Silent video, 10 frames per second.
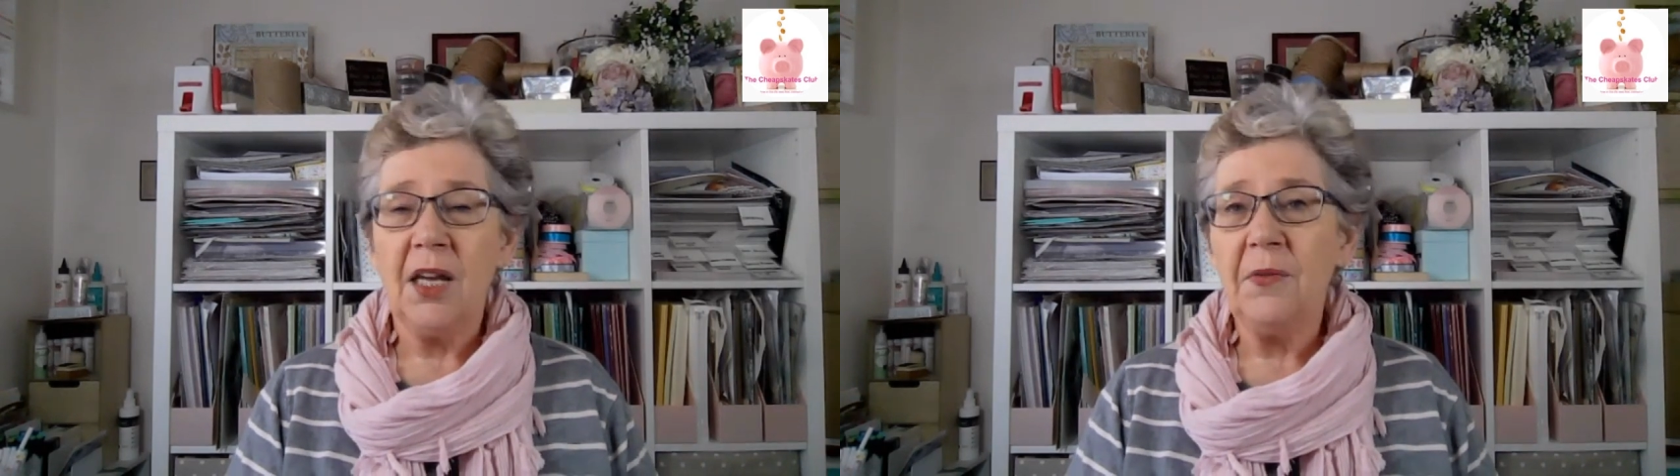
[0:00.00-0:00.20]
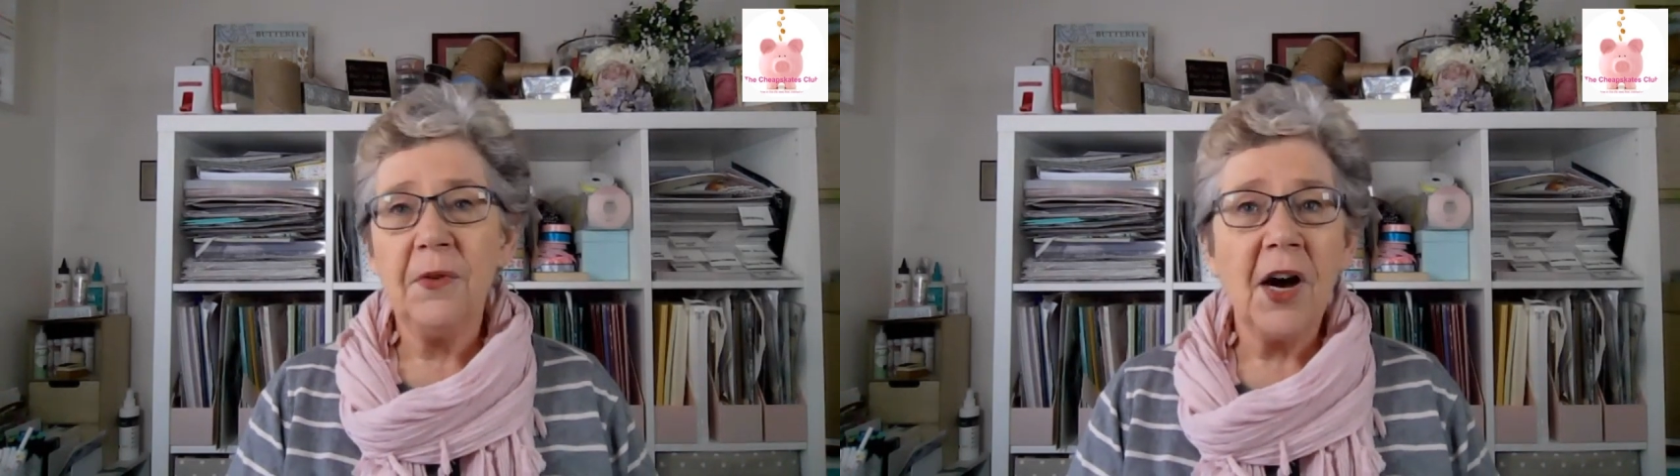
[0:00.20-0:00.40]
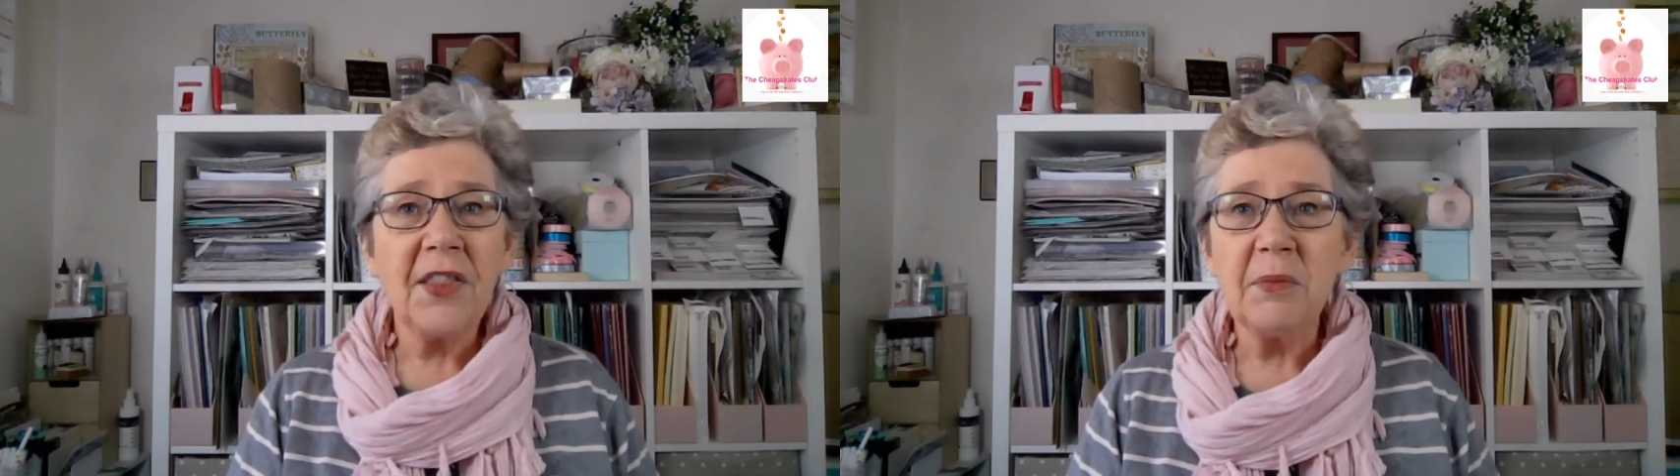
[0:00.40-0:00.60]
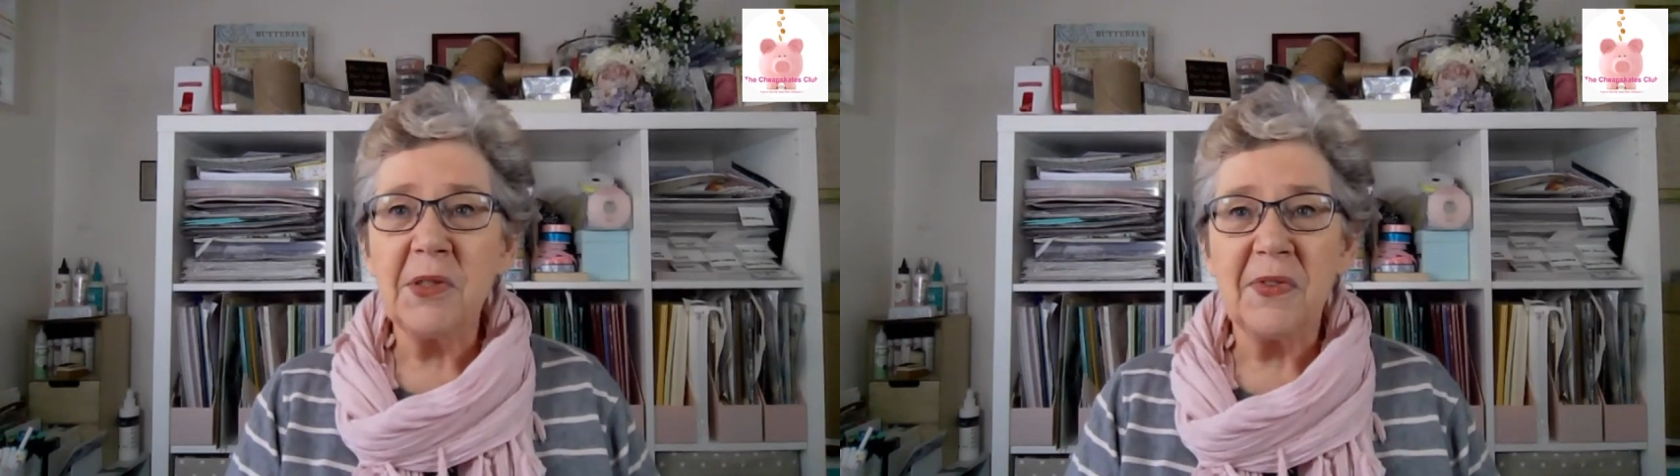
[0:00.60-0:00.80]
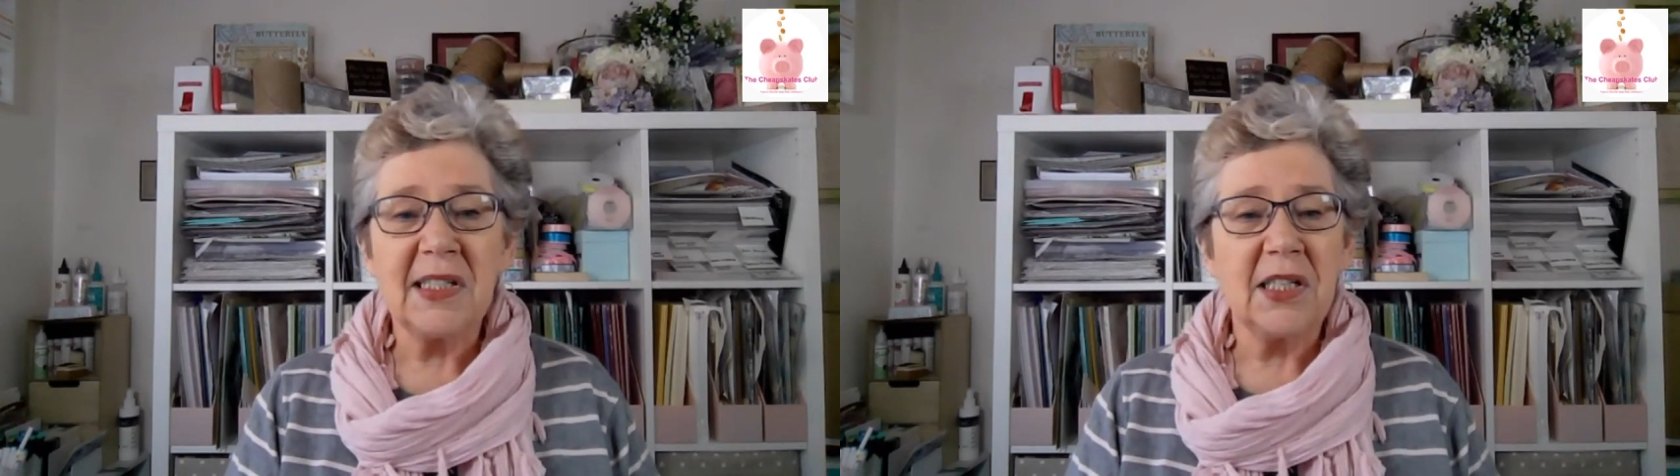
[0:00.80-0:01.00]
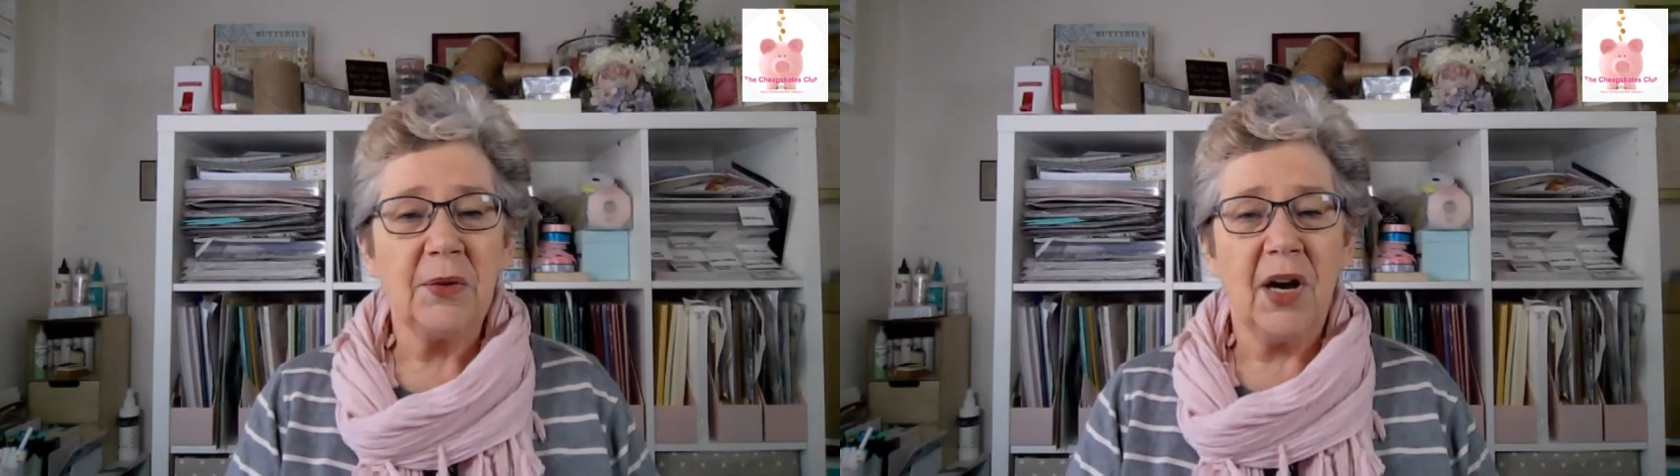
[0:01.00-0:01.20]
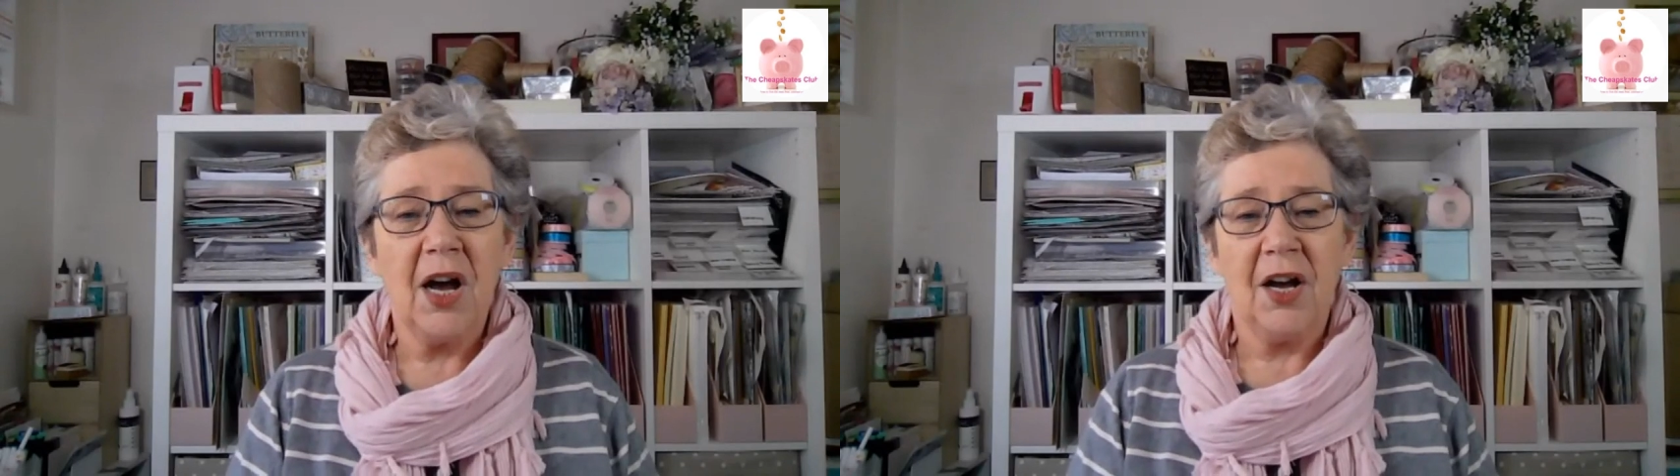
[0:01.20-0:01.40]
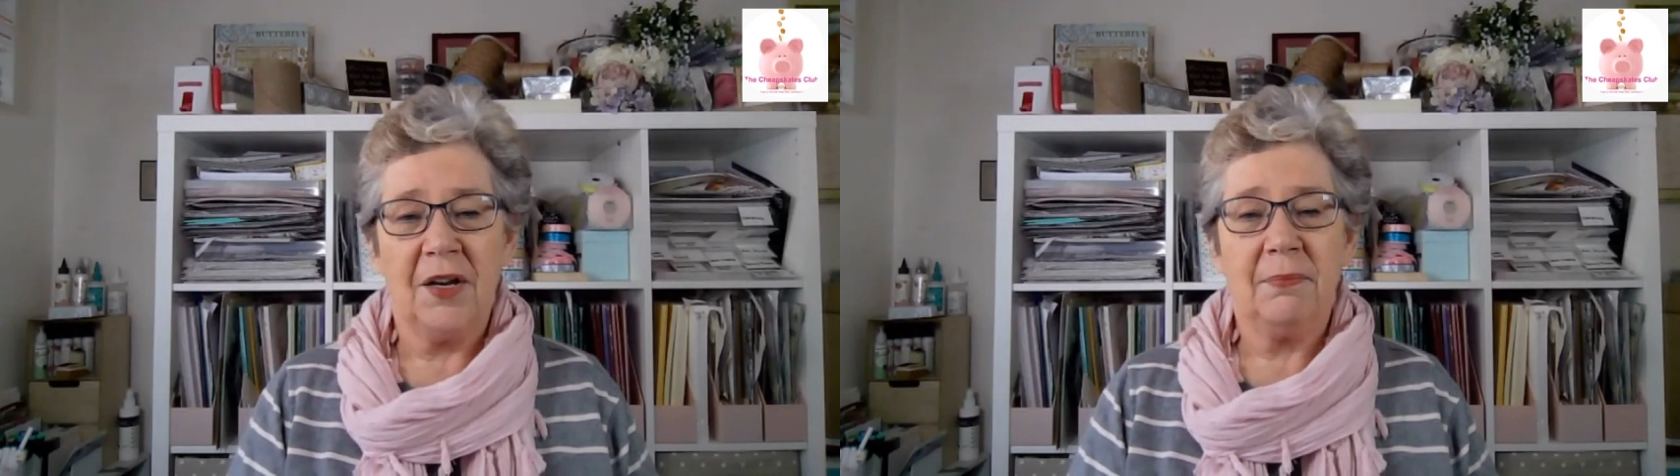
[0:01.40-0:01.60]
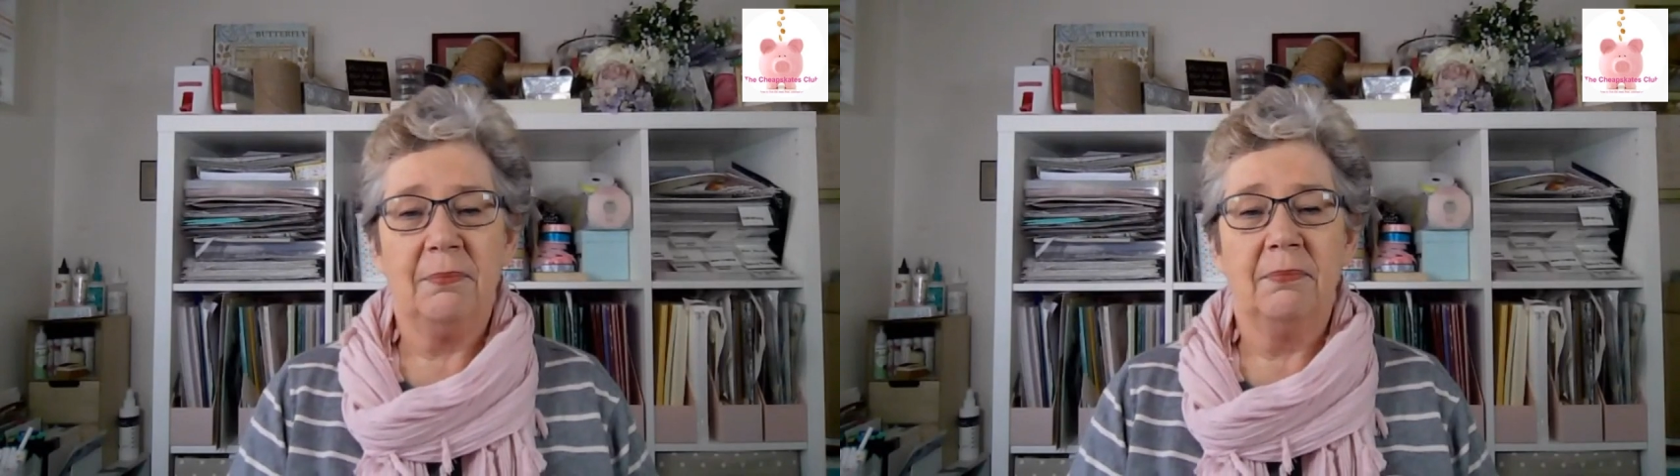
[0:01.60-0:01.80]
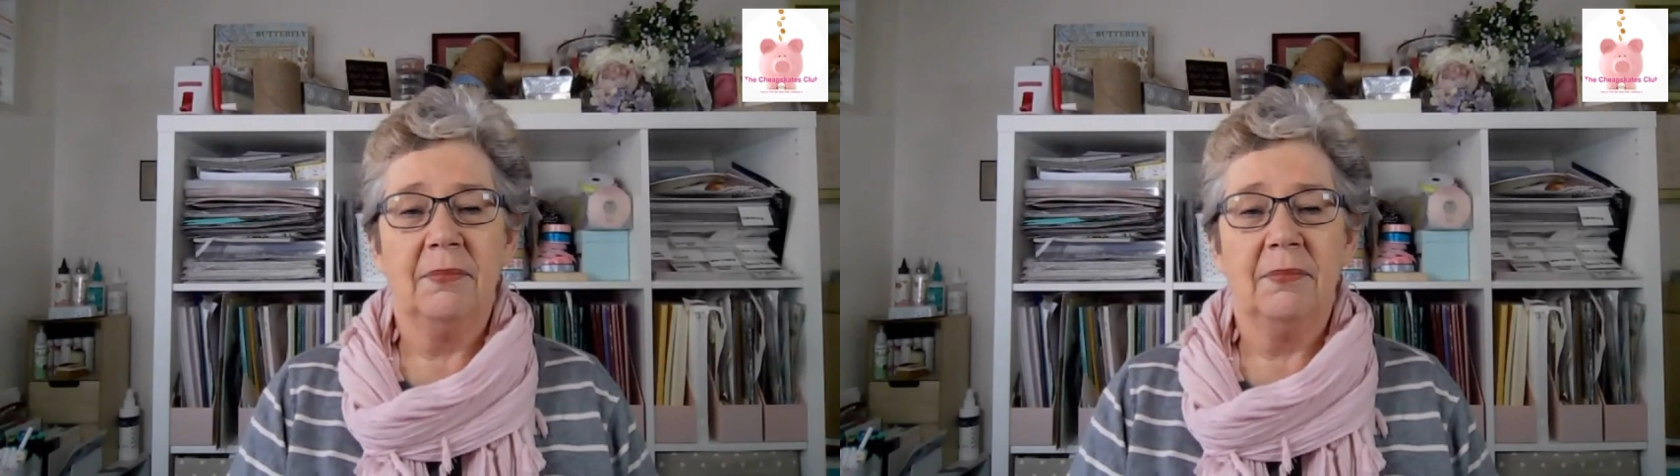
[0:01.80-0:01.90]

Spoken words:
invite them to visit you at home.